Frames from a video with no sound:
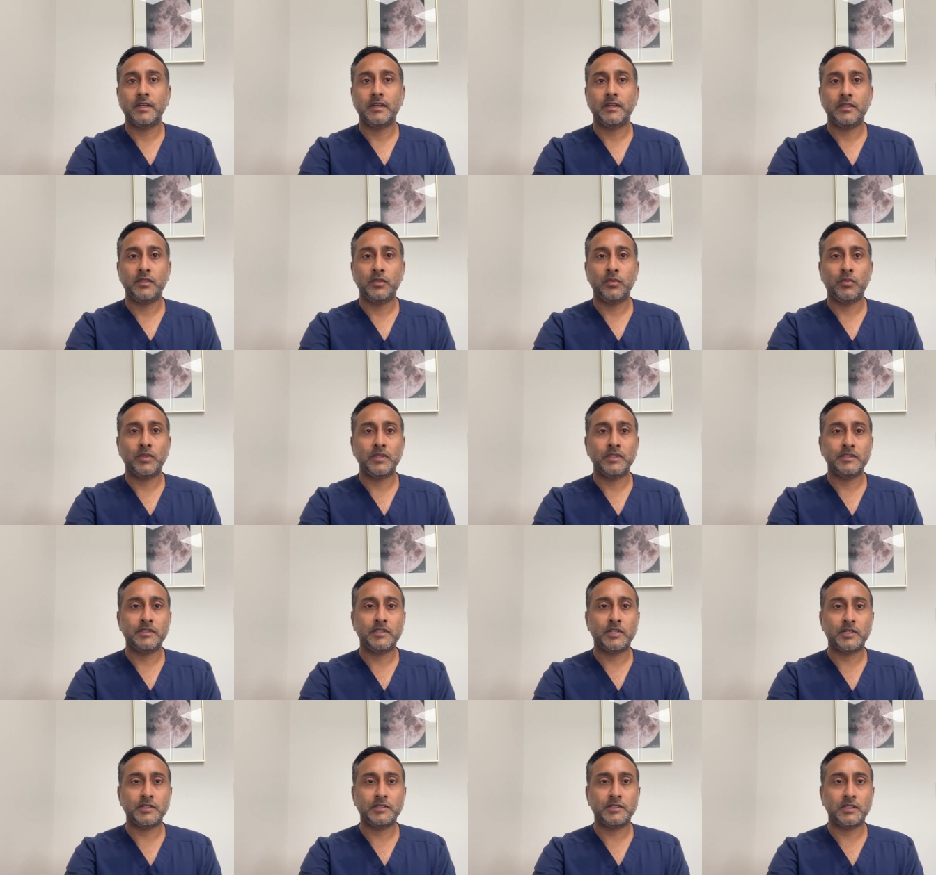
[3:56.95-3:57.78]
Do you want to
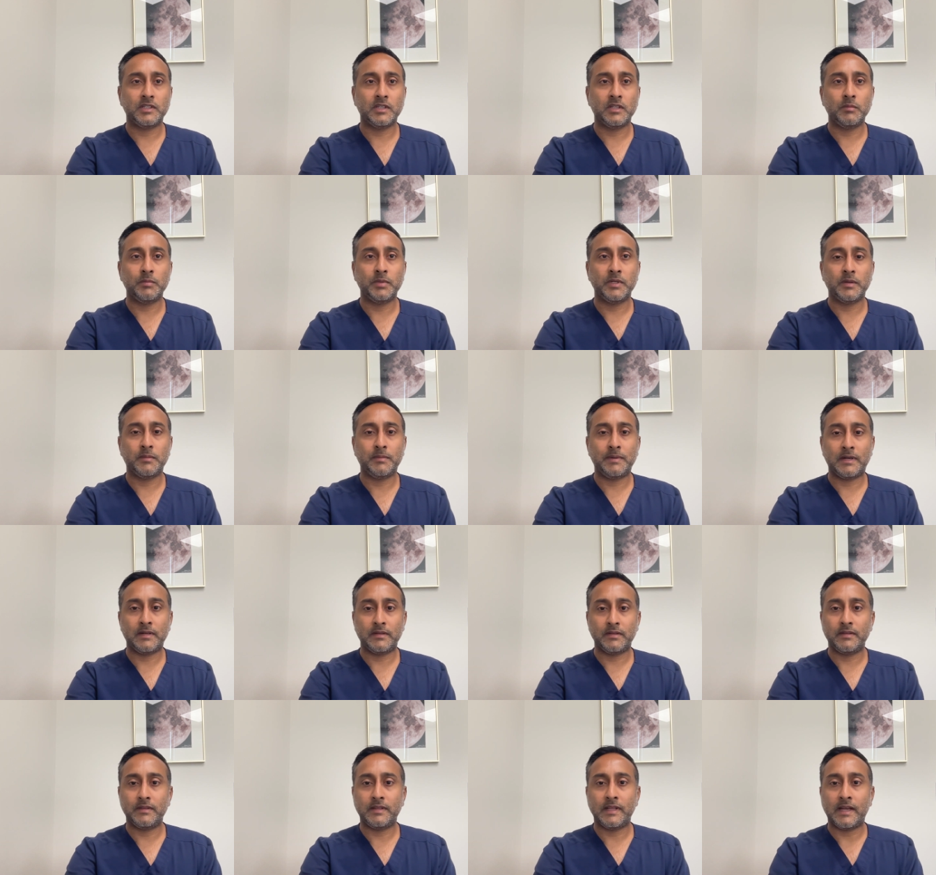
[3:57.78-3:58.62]
touch a little bit
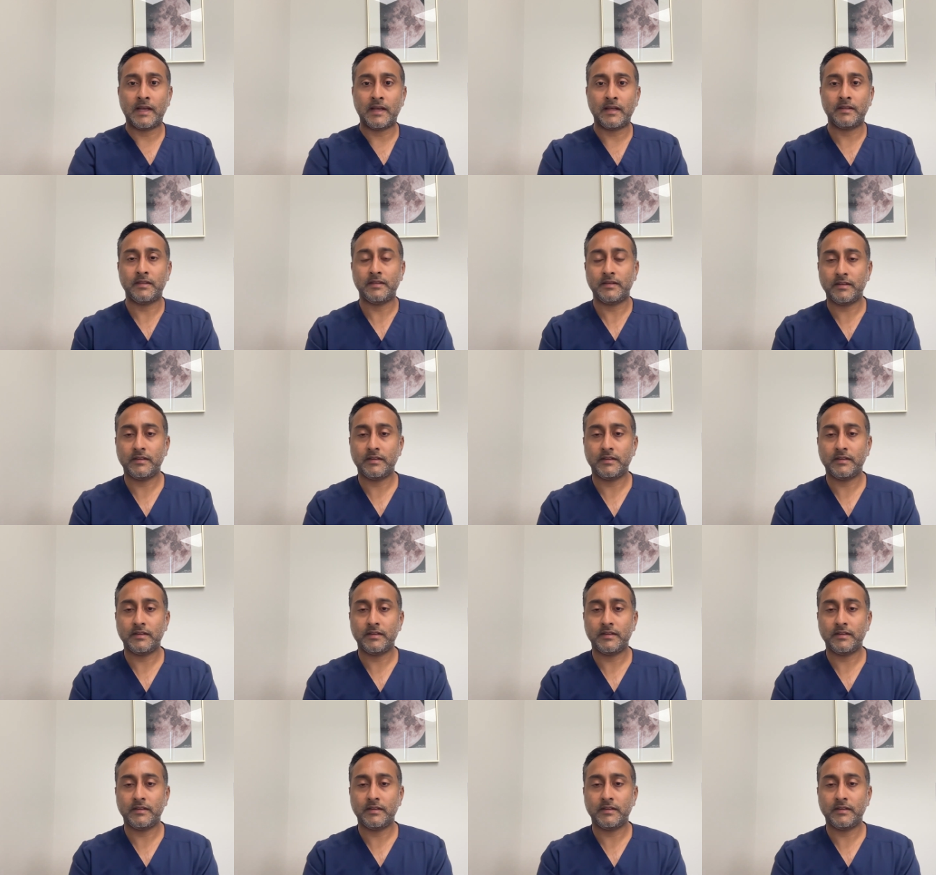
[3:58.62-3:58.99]
about that?